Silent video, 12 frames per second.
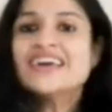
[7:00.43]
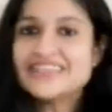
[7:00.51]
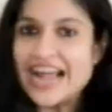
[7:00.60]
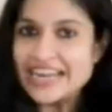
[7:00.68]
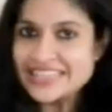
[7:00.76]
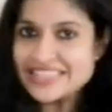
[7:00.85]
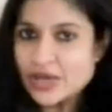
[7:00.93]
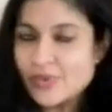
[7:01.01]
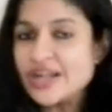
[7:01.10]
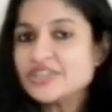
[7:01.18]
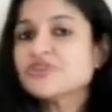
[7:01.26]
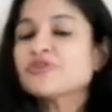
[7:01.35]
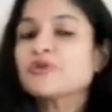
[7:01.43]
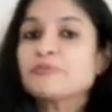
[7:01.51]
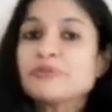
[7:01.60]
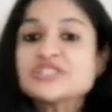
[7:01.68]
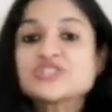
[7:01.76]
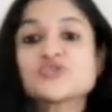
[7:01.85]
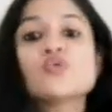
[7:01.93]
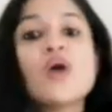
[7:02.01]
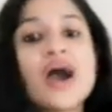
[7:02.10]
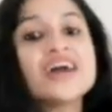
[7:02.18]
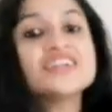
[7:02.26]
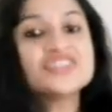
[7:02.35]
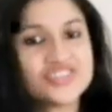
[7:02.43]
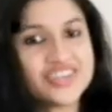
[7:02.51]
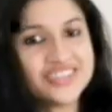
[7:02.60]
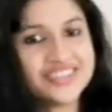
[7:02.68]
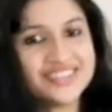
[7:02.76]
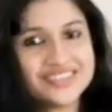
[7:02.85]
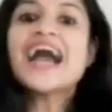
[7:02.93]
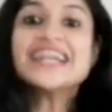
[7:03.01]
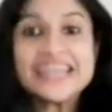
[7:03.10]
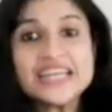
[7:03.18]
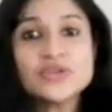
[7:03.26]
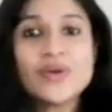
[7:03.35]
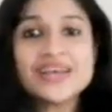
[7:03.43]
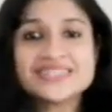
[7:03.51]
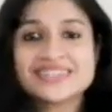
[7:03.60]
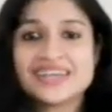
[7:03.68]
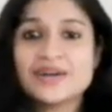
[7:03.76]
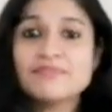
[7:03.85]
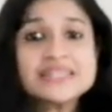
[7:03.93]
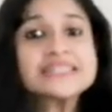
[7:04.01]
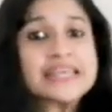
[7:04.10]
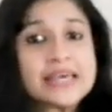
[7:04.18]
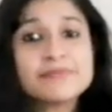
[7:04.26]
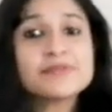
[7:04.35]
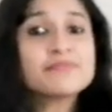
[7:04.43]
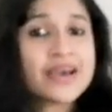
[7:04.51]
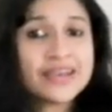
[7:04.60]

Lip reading: that is equal to rupees 200. An investor must keep in